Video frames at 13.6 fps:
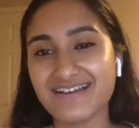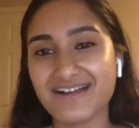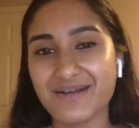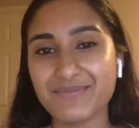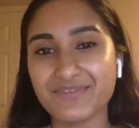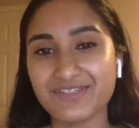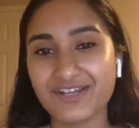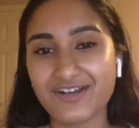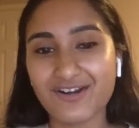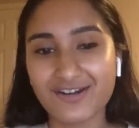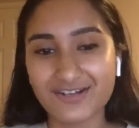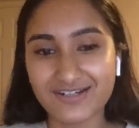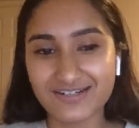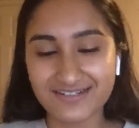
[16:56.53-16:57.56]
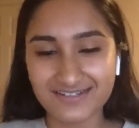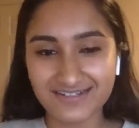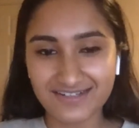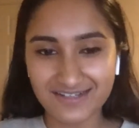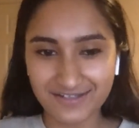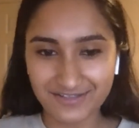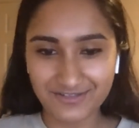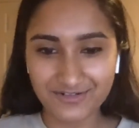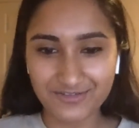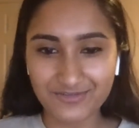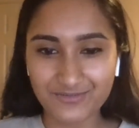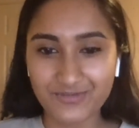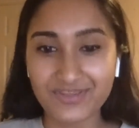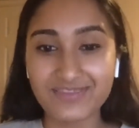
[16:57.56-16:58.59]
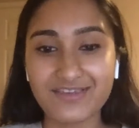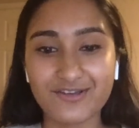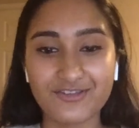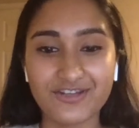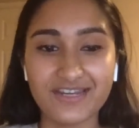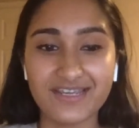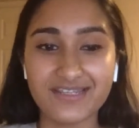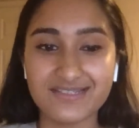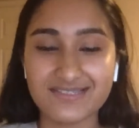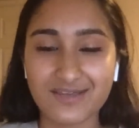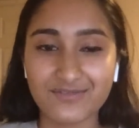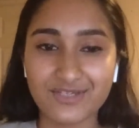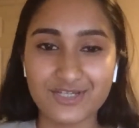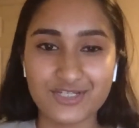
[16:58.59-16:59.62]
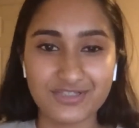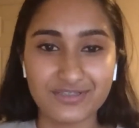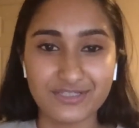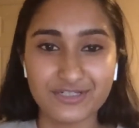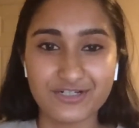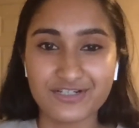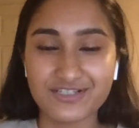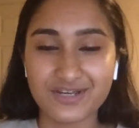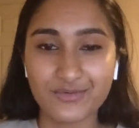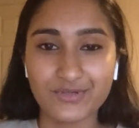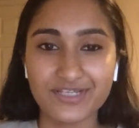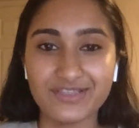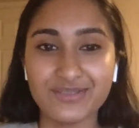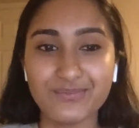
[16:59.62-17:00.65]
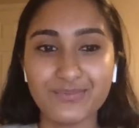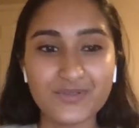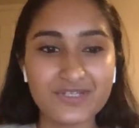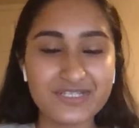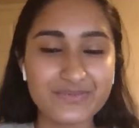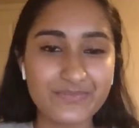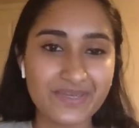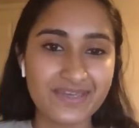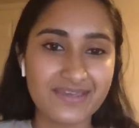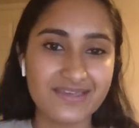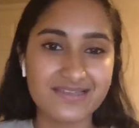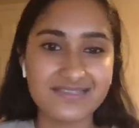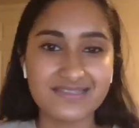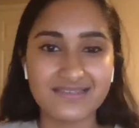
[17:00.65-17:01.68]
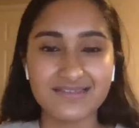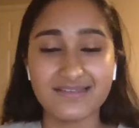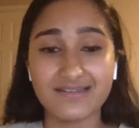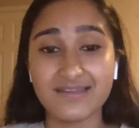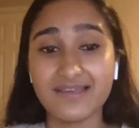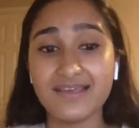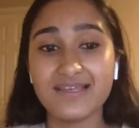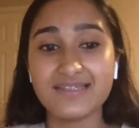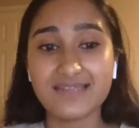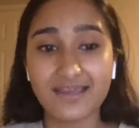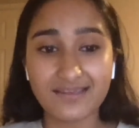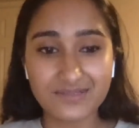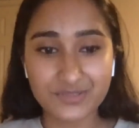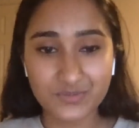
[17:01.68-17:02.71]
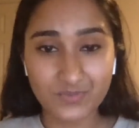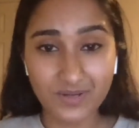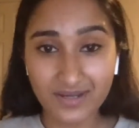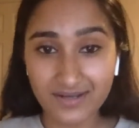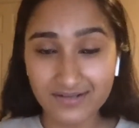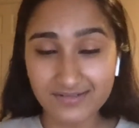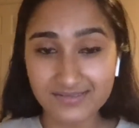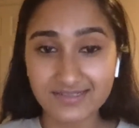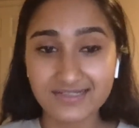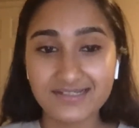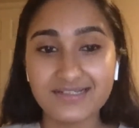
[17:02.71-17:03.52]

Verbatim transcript: Um, there are you know with the other eight South Asian leaders that were in the beauty space in tech as well.